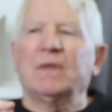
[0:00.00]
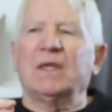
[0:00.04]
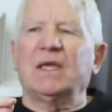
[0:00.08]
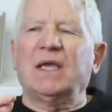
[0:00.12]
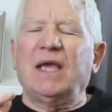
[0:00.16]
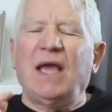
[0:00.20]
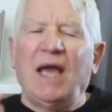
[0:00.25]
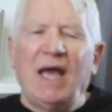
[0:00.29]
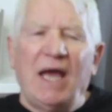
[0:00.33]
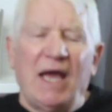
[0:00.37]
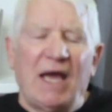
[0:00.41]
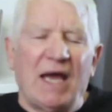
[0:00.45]

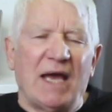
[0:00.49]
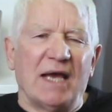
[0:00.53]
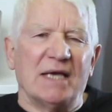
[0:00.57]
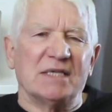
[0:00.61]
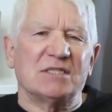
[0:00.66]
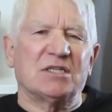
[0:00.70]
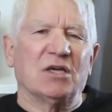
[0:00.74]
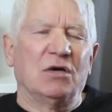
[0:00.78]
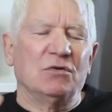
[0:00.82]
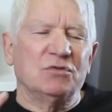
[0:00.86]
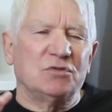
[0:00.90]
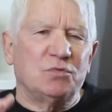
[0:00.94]

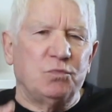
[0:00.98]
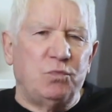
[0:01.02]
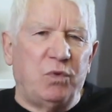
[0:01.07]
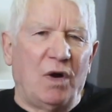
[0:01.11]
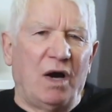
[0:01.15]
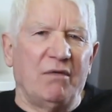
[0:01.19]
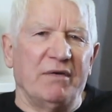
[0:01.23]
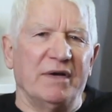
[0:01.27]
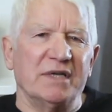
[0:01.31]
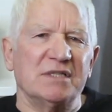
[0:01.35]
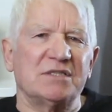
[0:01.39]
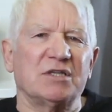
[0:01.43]
cares, those
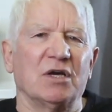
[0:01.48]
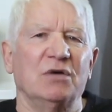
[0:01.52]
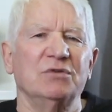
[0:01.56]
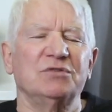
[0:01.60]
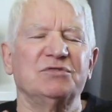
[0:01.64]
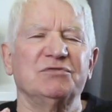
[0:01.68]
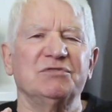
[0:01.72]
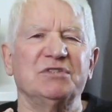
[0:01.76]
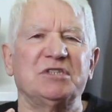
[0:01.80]
worries, those